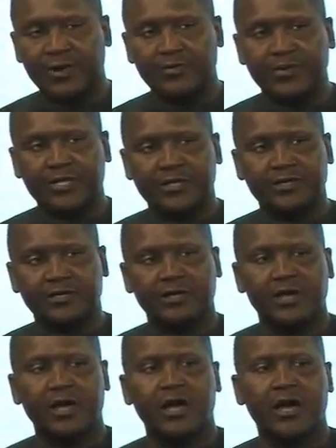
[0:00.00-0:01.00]
Republic
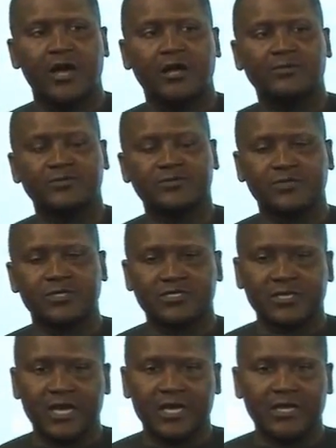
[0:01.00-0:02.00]
out to
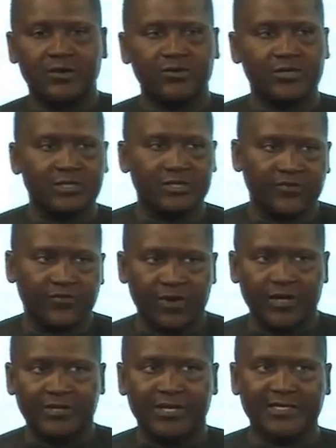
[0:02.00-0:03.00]
this Ghana, within the
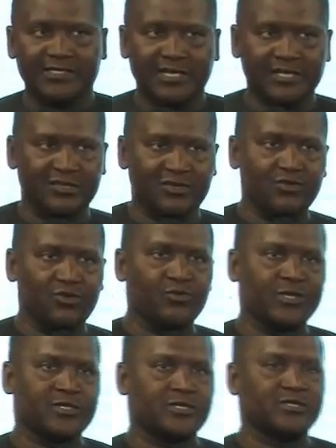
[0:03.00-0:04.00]
410
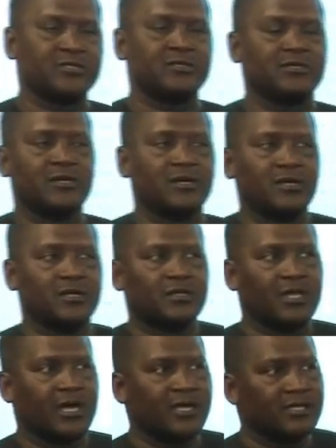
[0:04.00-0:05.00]
kilometers,
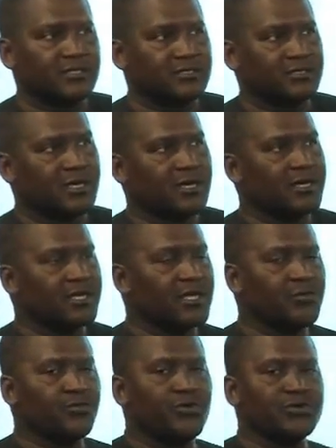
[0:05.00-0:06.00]
there is
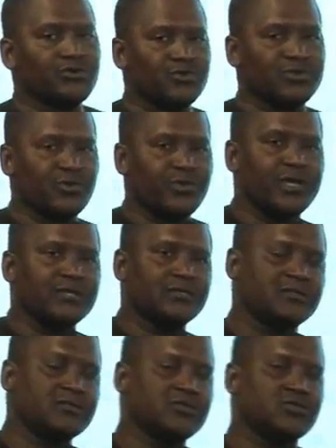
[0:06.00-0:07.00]
import of cement
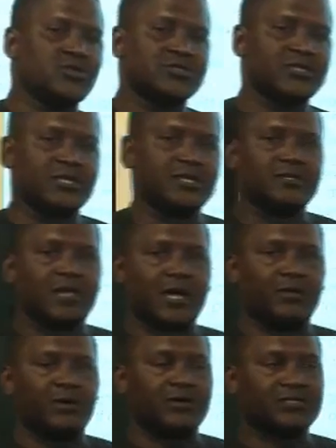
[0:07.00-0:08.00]
totaling
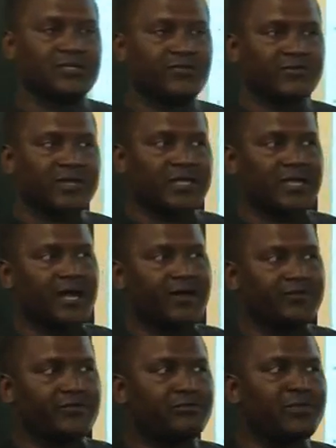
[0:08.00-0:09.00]
about
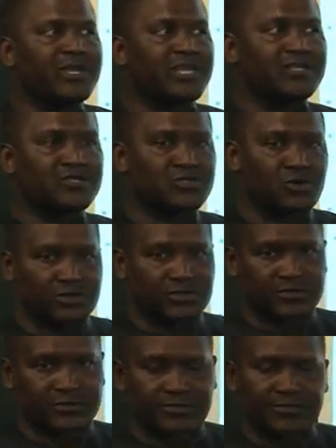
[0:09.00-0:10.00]
7.5 million
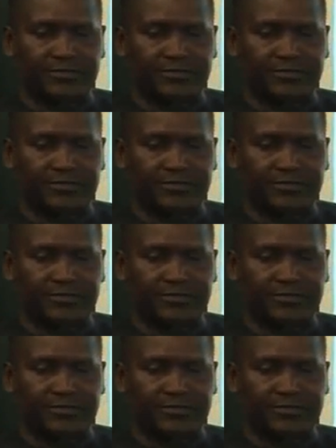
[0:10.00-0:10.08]
tons.